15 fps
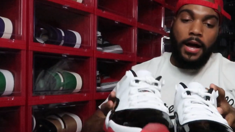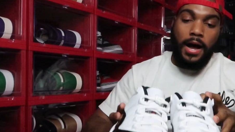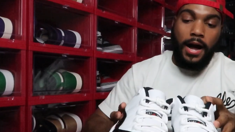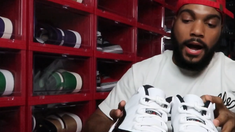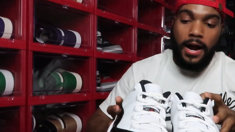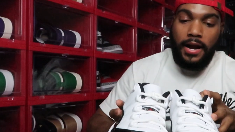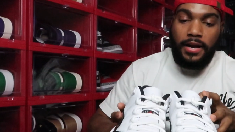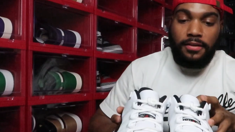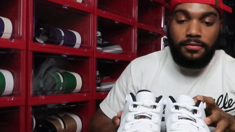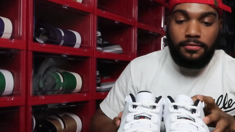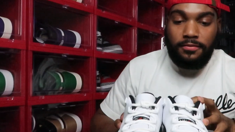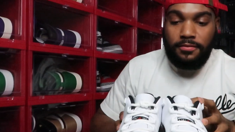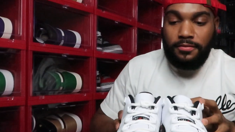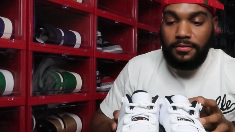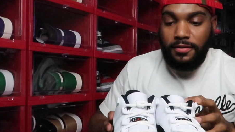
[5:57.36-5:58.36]
All right,
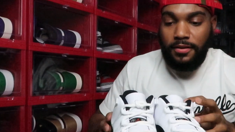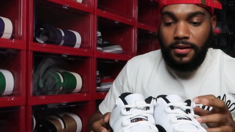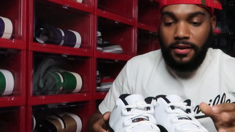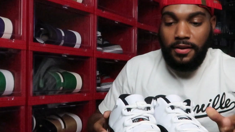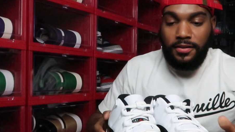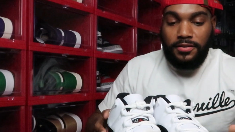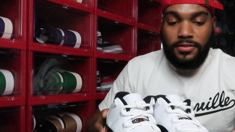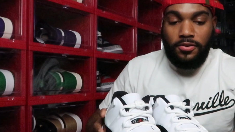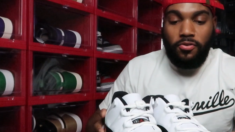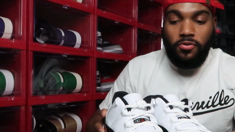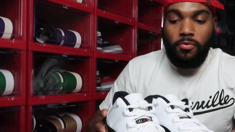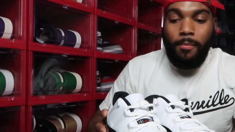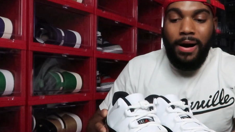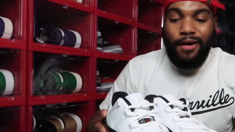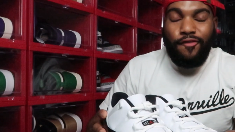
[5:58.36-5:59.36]

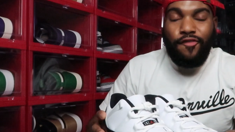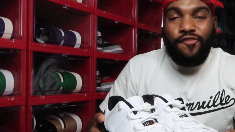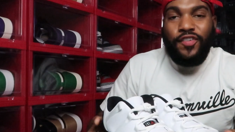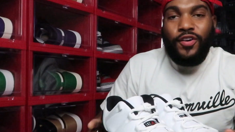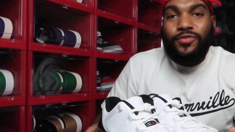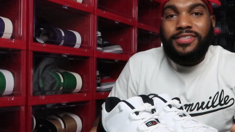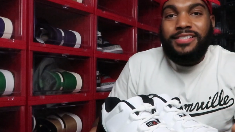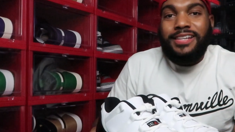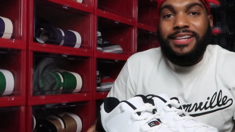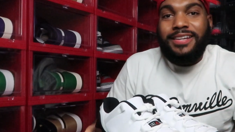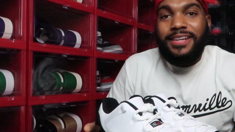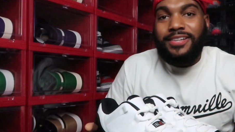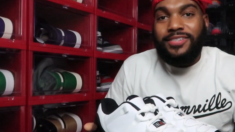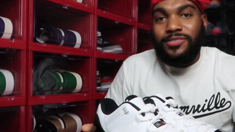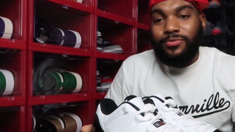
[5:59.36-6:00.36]
so my first
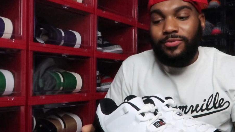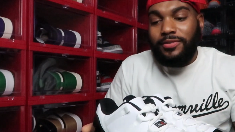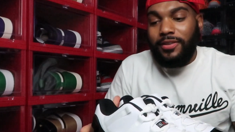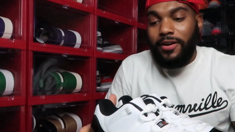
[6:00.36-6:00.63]
initial